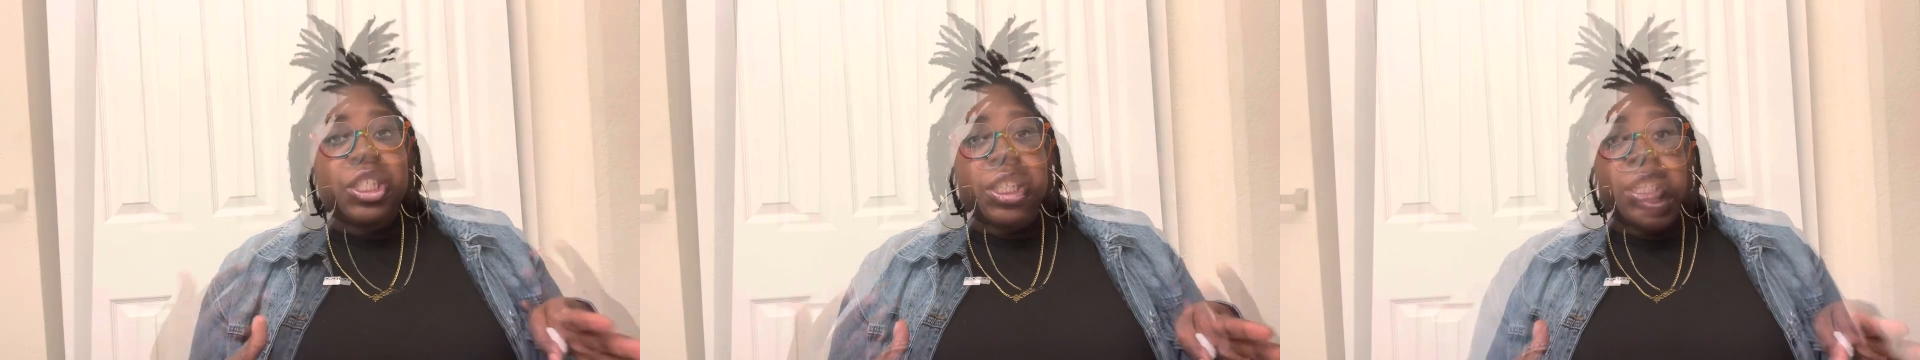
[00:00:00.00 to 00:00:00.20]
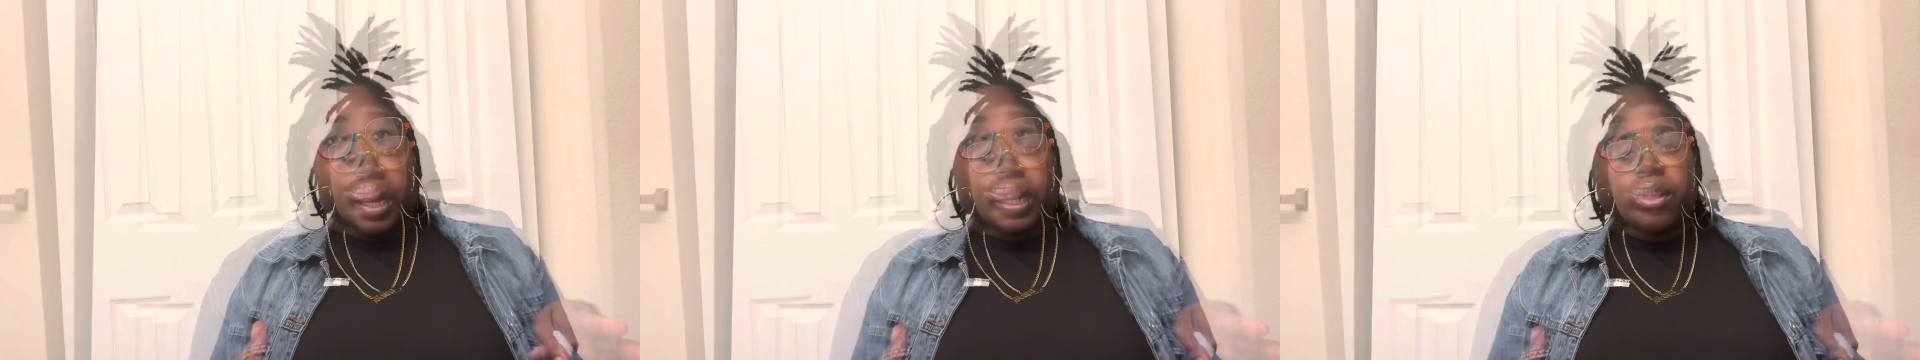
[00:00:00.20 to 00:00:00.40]
So
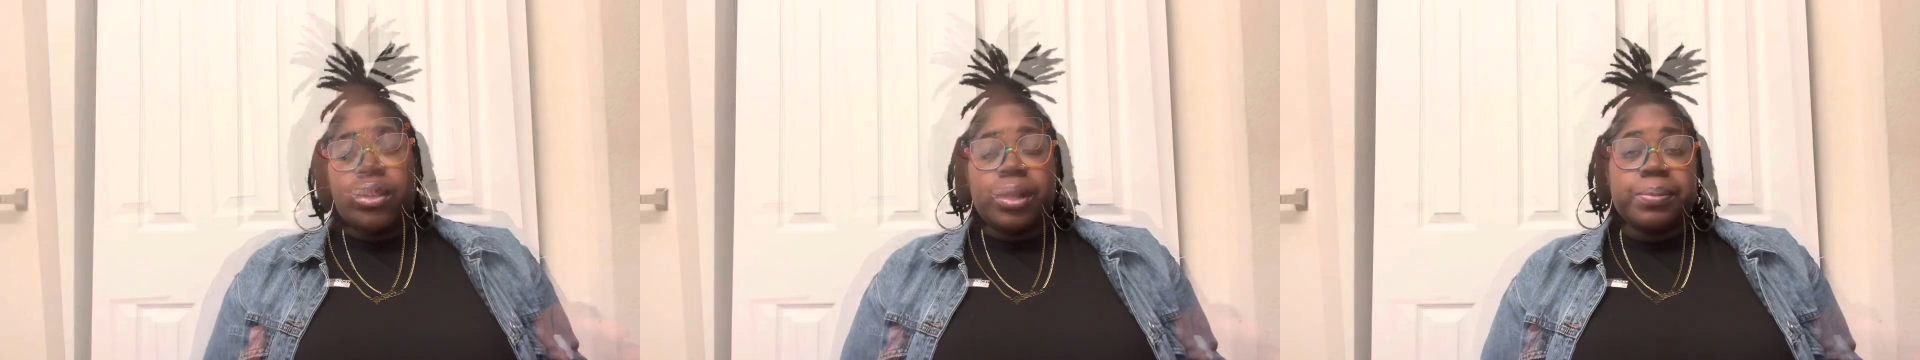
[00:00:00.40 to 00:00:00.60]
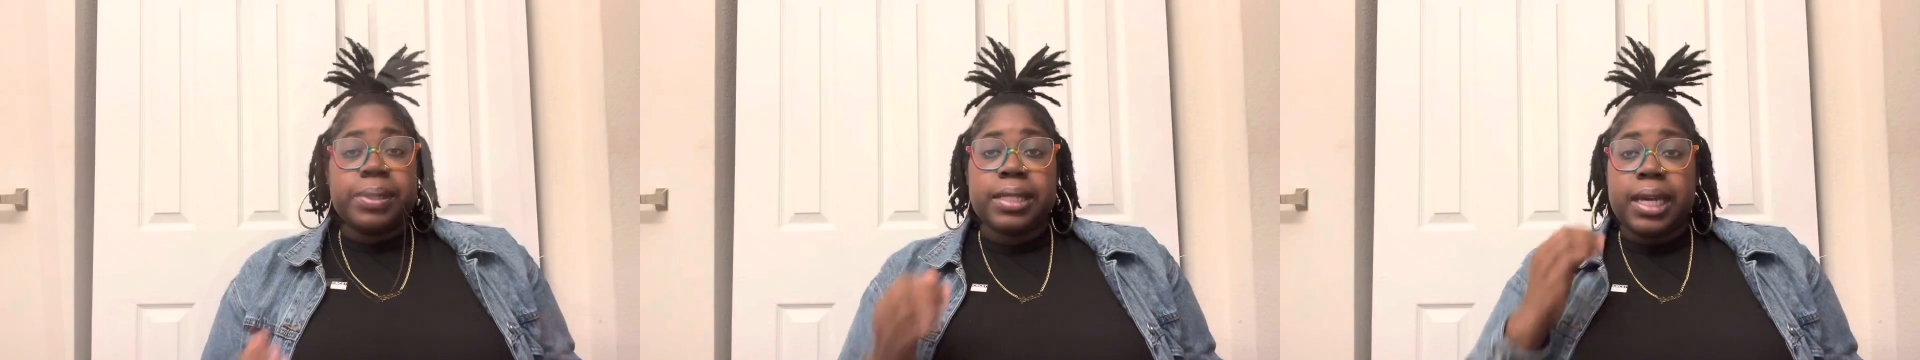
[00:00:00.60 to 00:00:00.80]
when I go
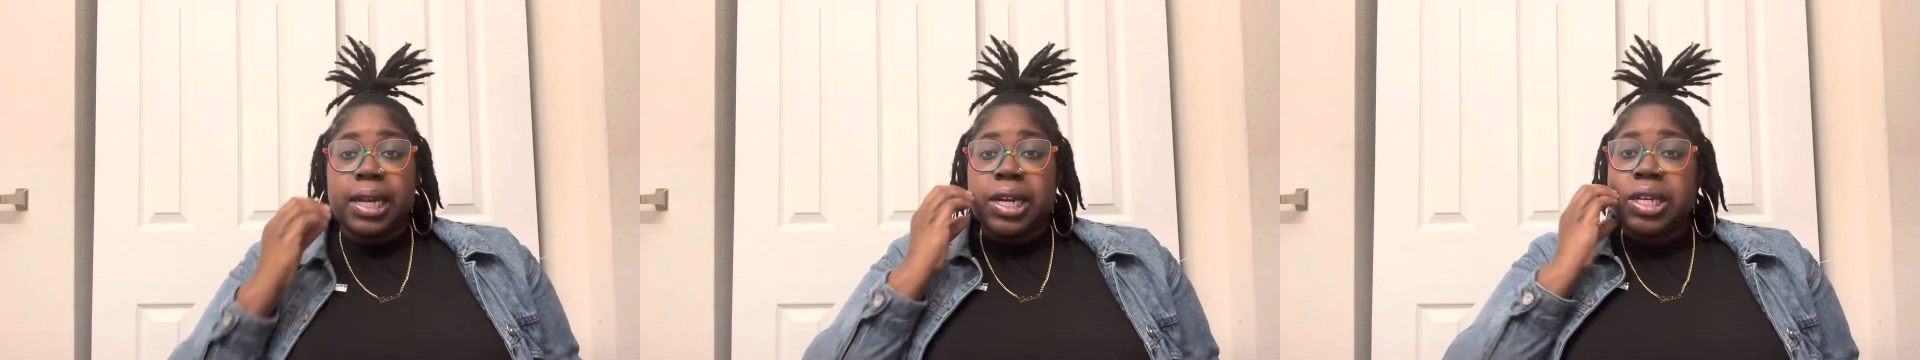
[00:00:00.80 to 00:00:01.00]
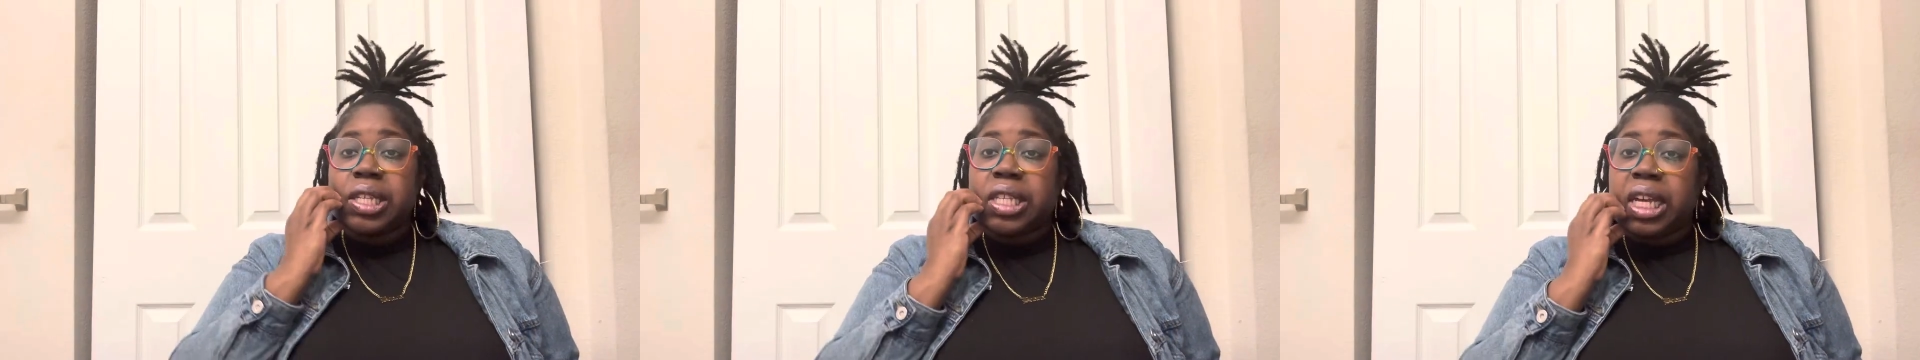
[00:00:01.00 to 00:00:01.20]

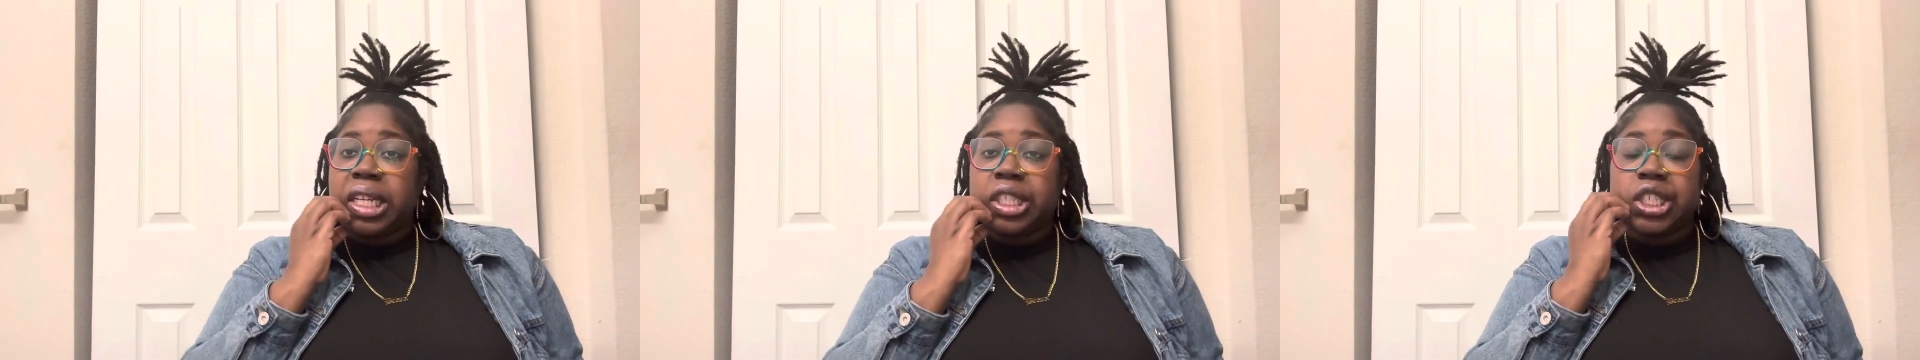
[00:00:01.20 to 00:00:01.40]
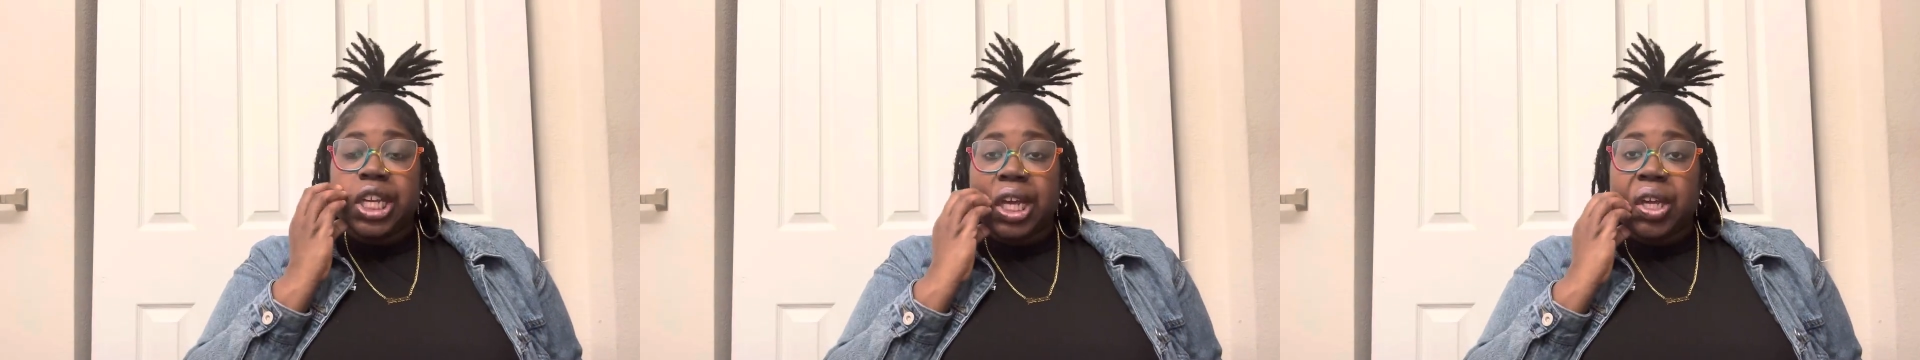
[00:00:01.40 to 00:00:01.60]
upstairs and
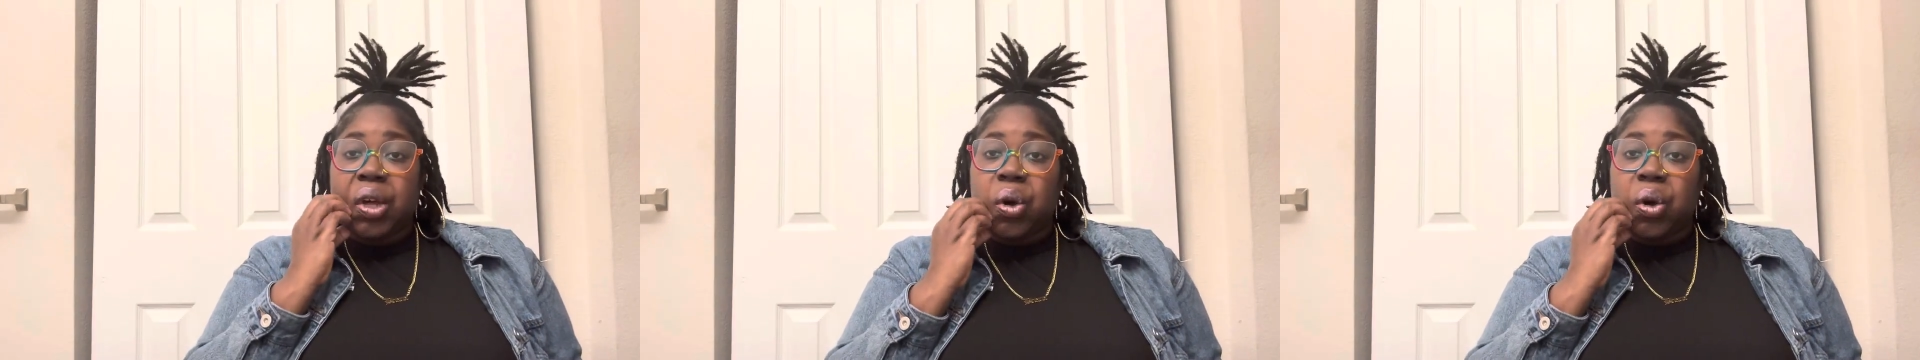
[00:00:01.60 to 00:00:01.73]
check